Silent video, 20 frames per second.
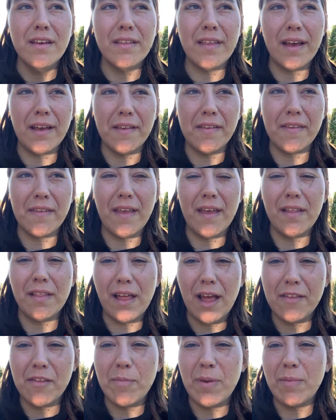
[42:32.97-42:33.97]
because
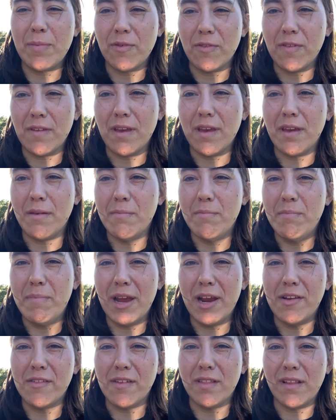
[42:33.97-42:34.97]
lots of people see
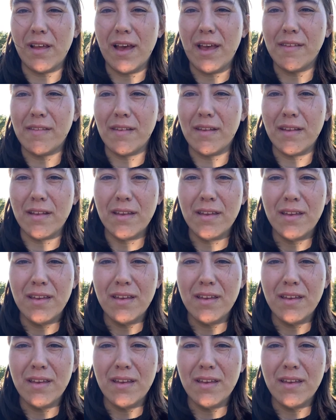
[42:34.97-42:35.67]
bears in Lassen.